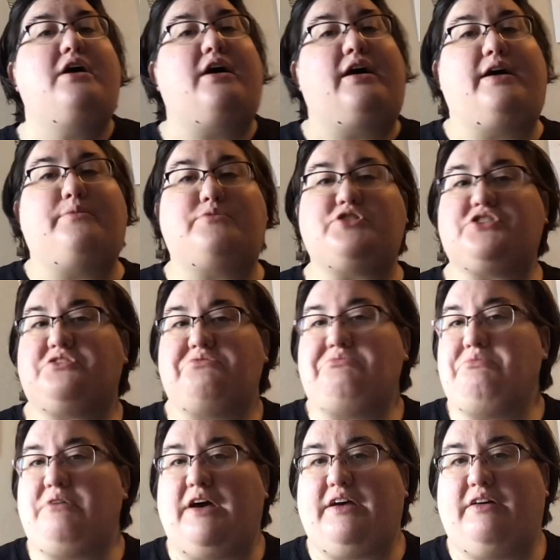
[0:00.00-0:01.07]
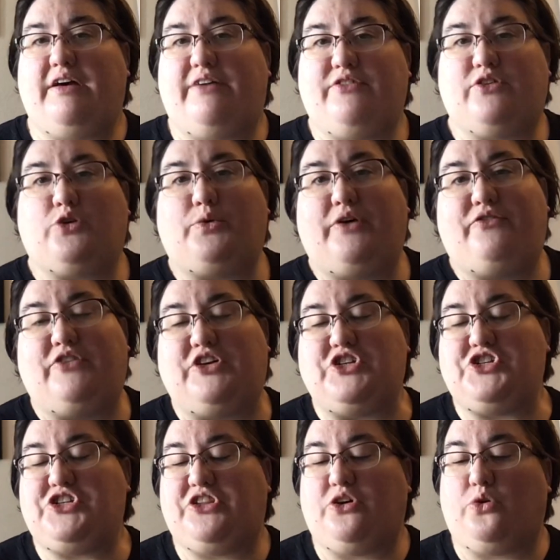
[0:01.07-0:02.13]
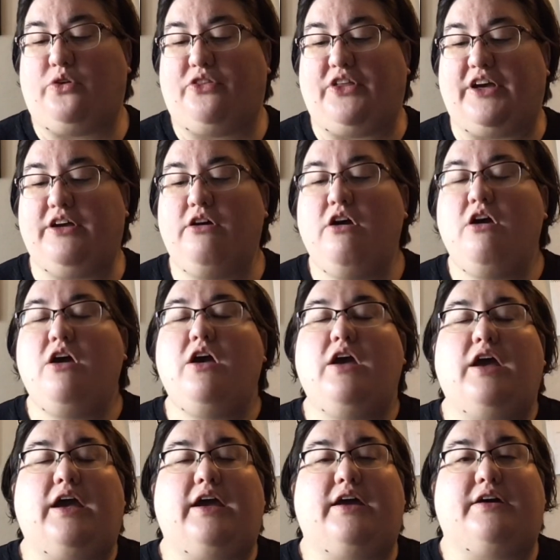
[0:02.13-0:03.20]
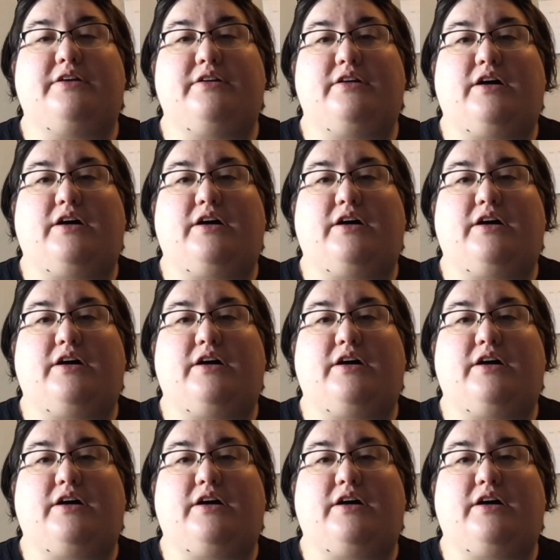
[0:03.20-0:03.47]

I haven't quite finished the whole thing, and